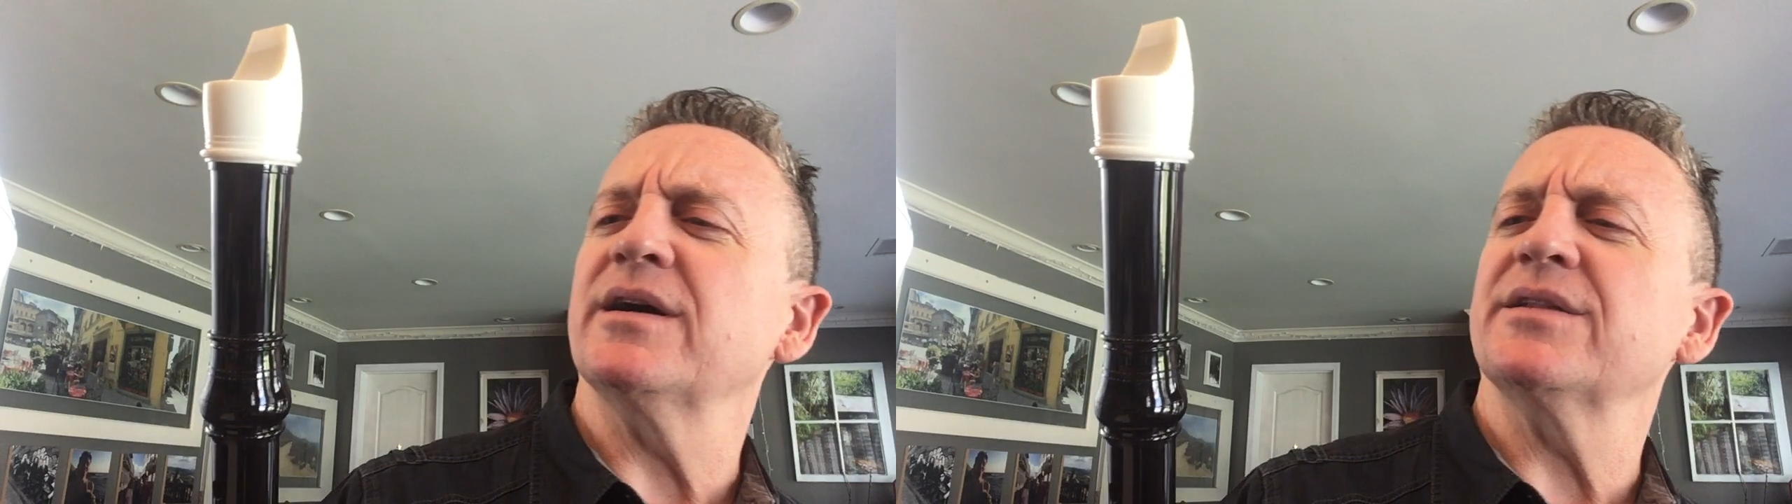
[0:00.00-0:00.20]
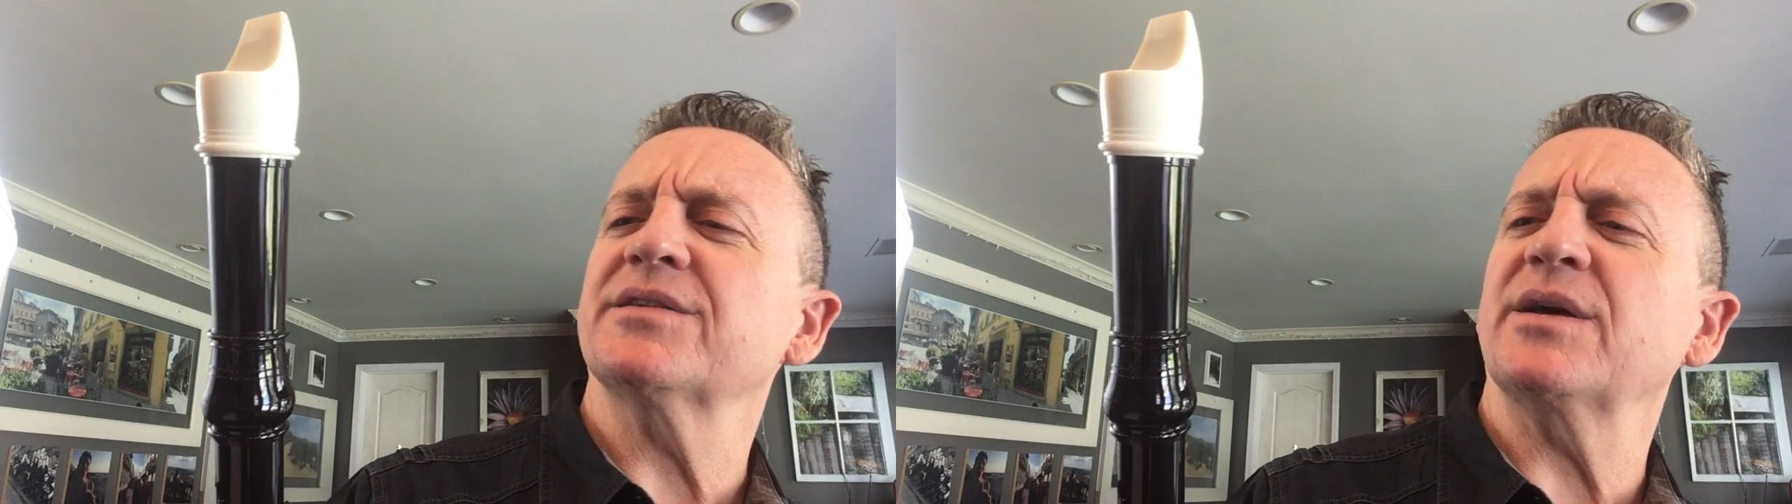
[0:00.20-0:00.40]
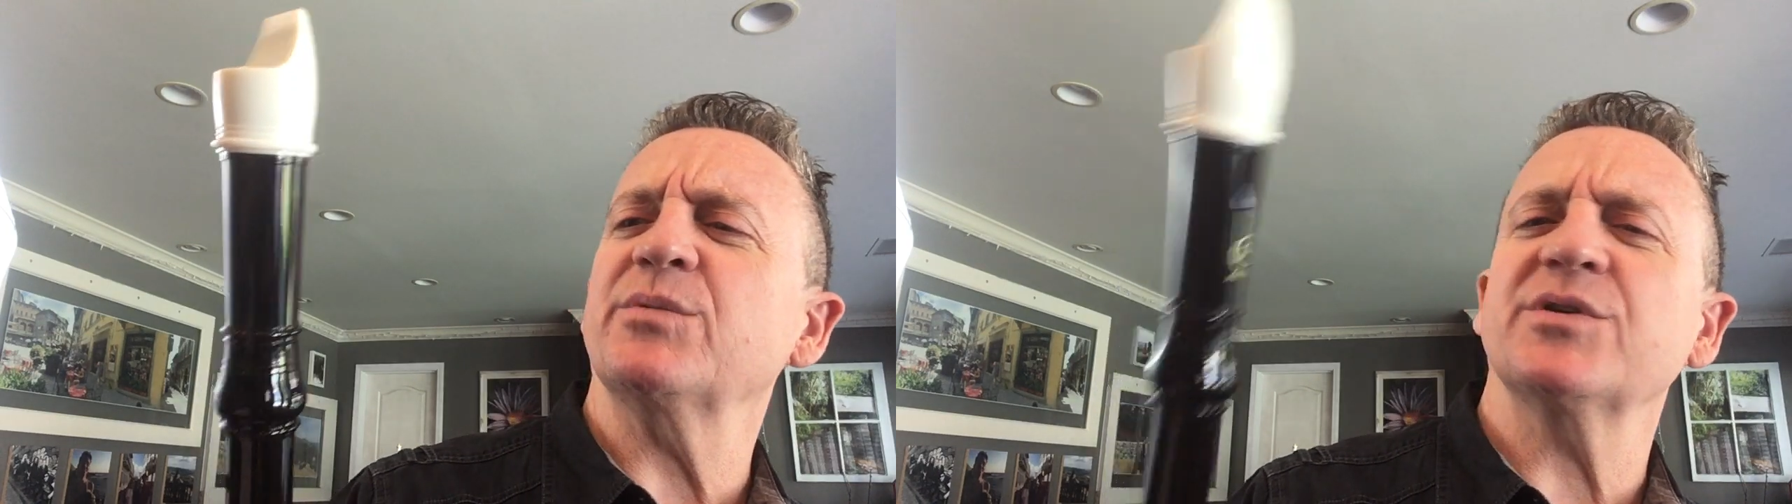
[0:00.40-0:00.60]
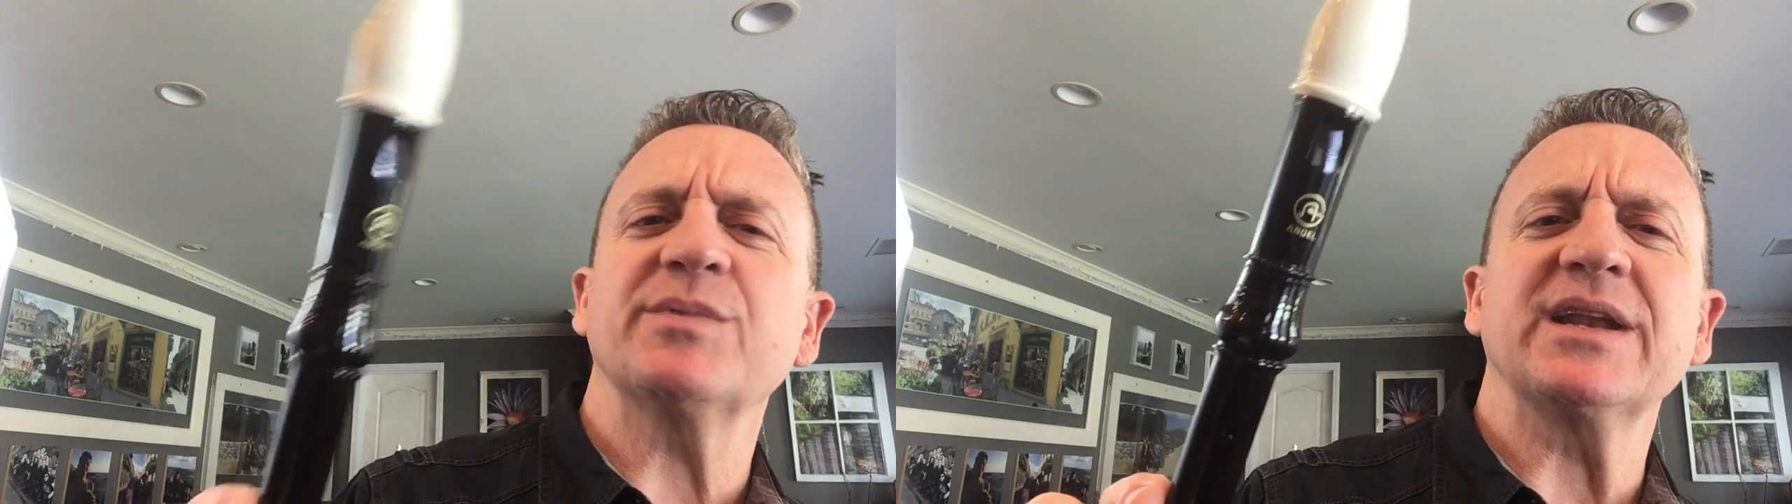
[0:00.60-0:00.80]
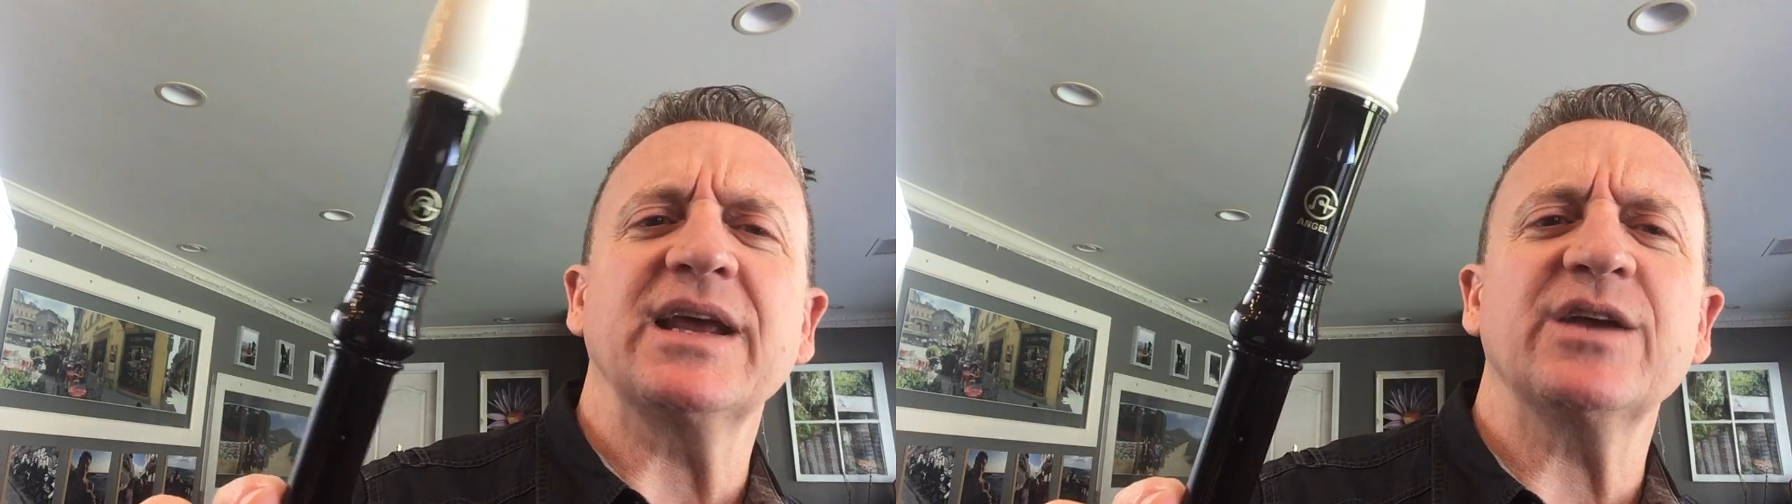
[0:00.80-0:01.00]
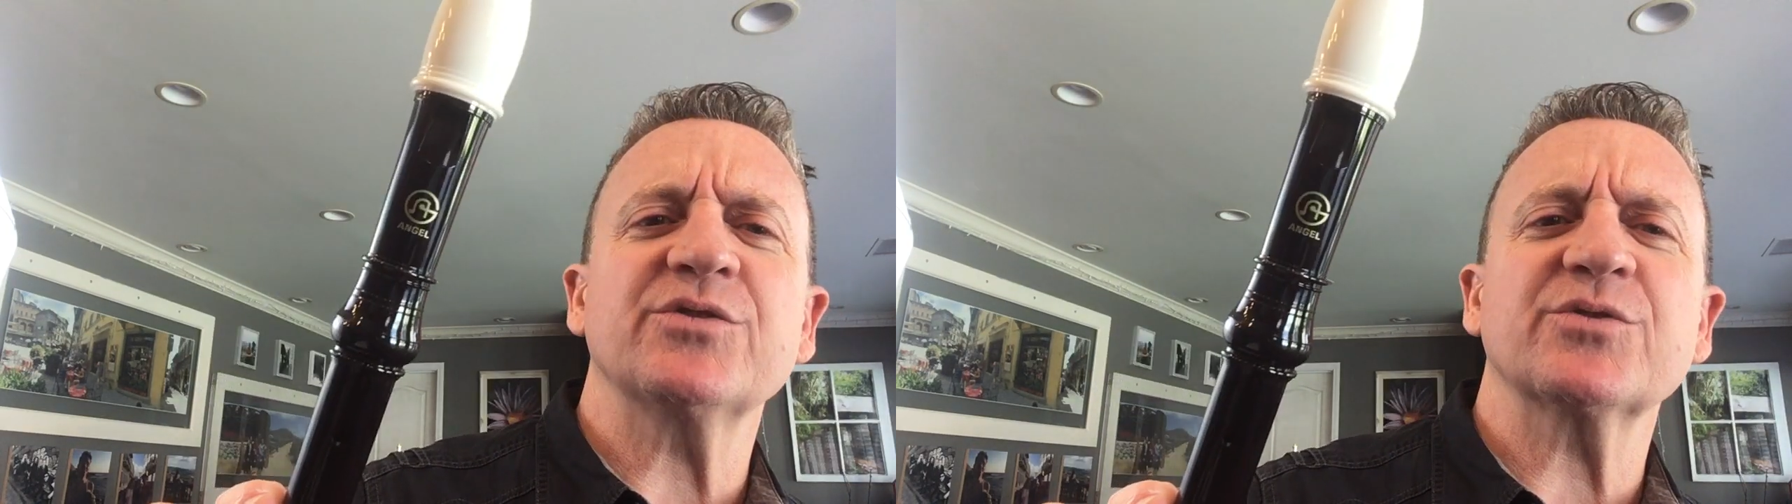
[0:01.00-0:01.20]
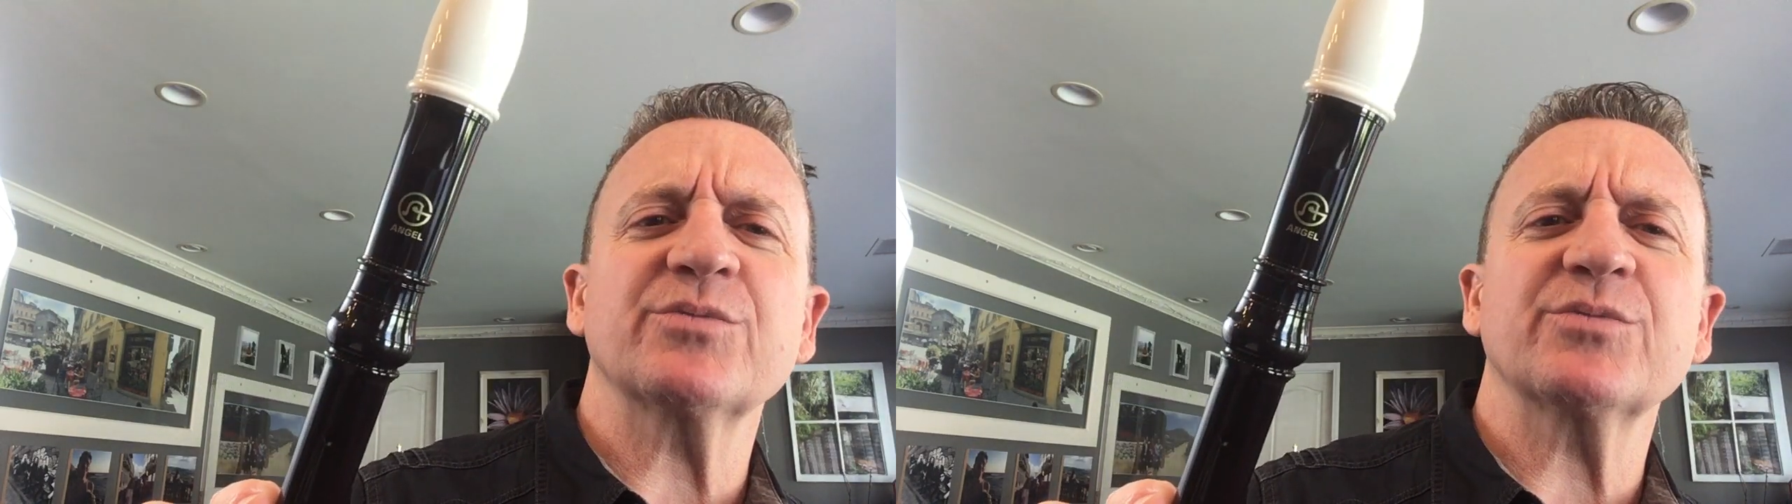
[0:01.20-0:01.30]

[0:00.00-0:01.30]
This happens to be an Angel